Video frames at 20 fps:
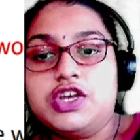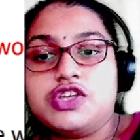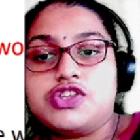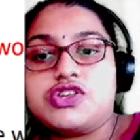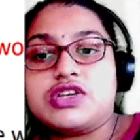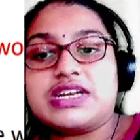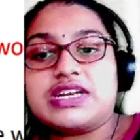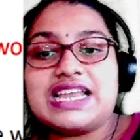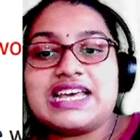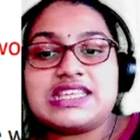
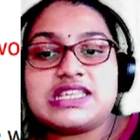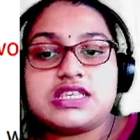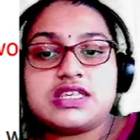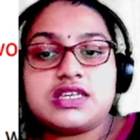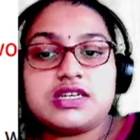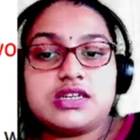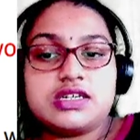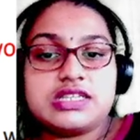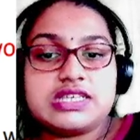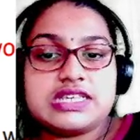So
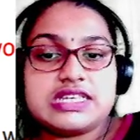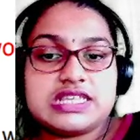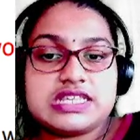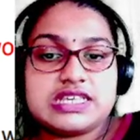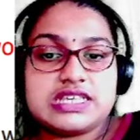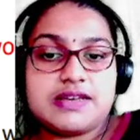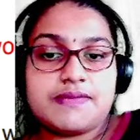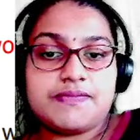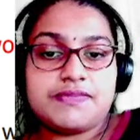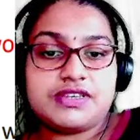clustered
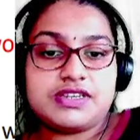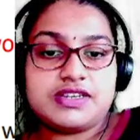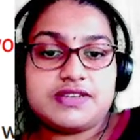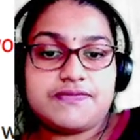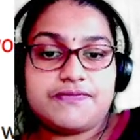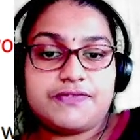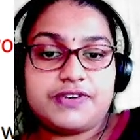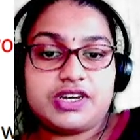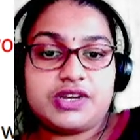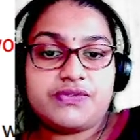systems
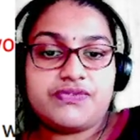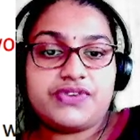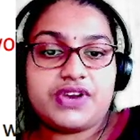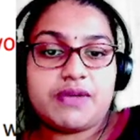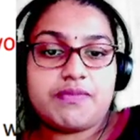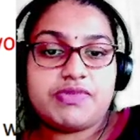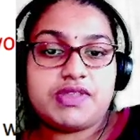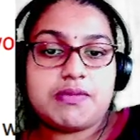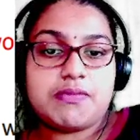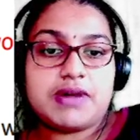differ
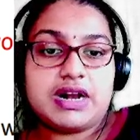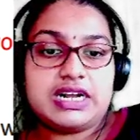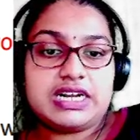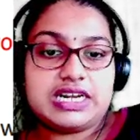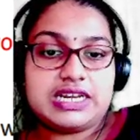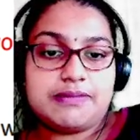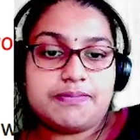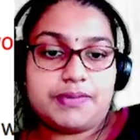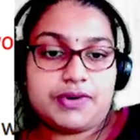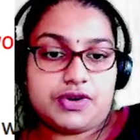from the
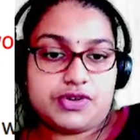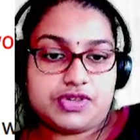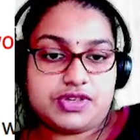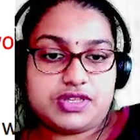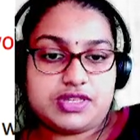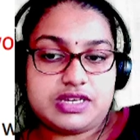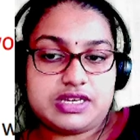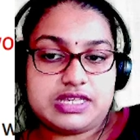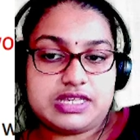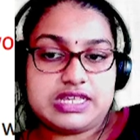
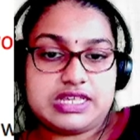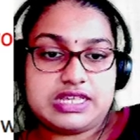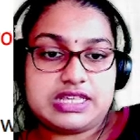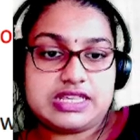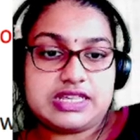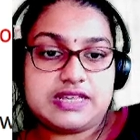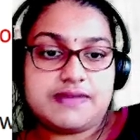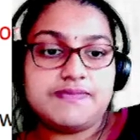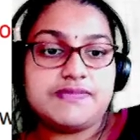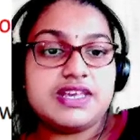multiprocessor
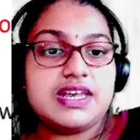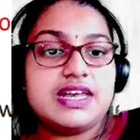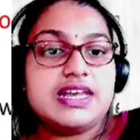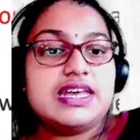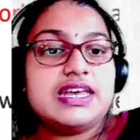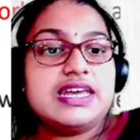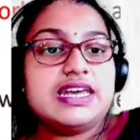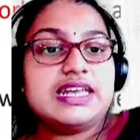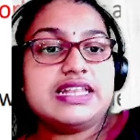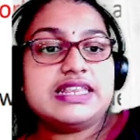systems
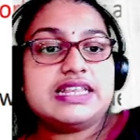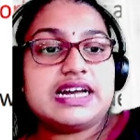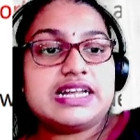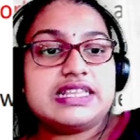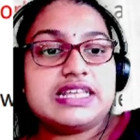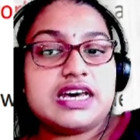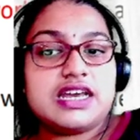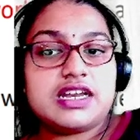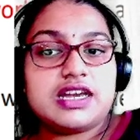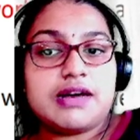in that
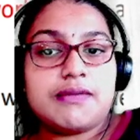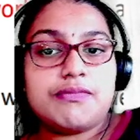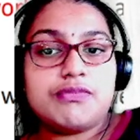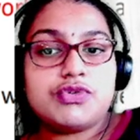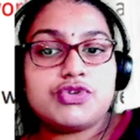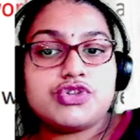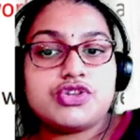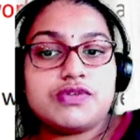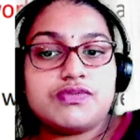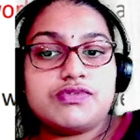they are
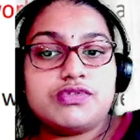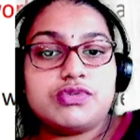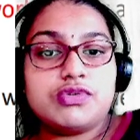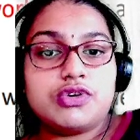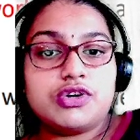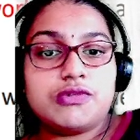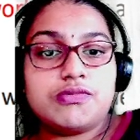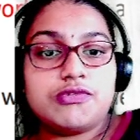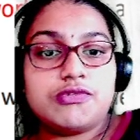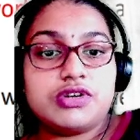composed of 2
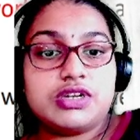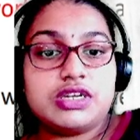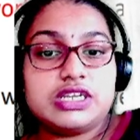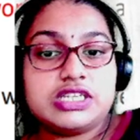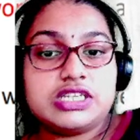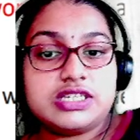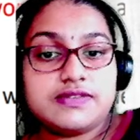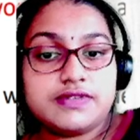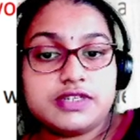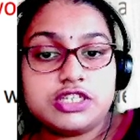or more
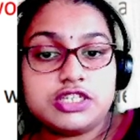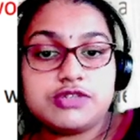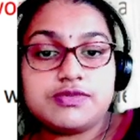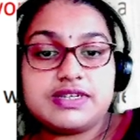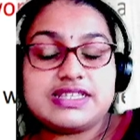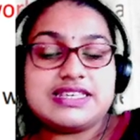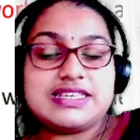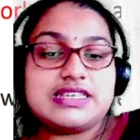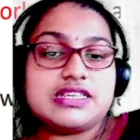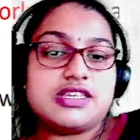
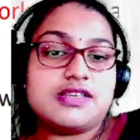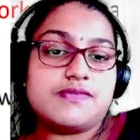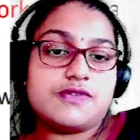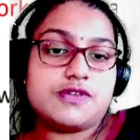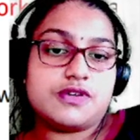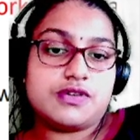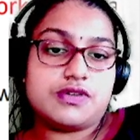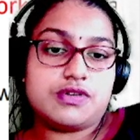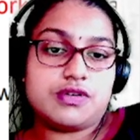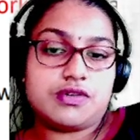individual systems
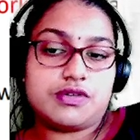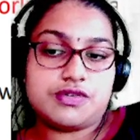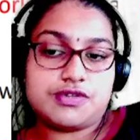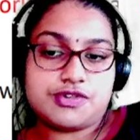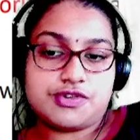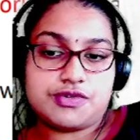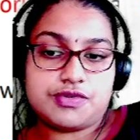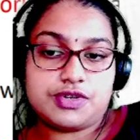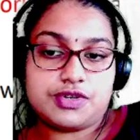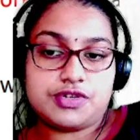or nodes
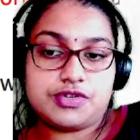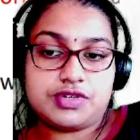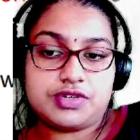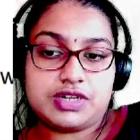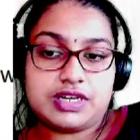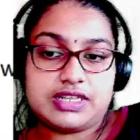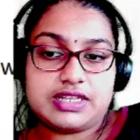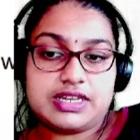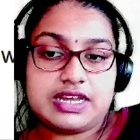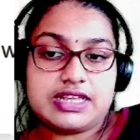joined
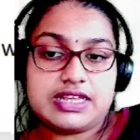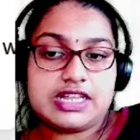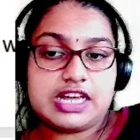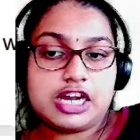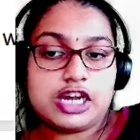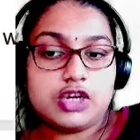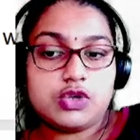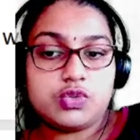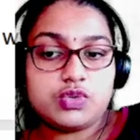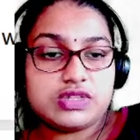together, and they are
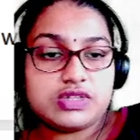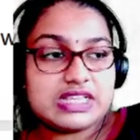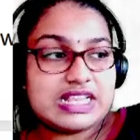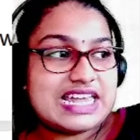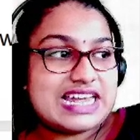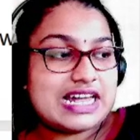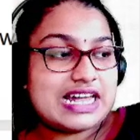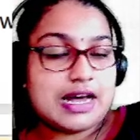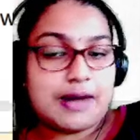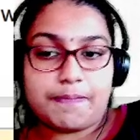
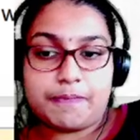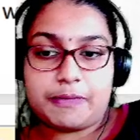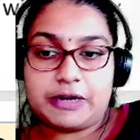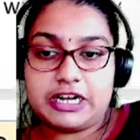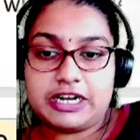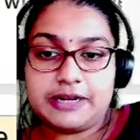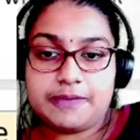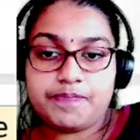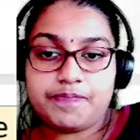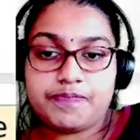loosely coupled.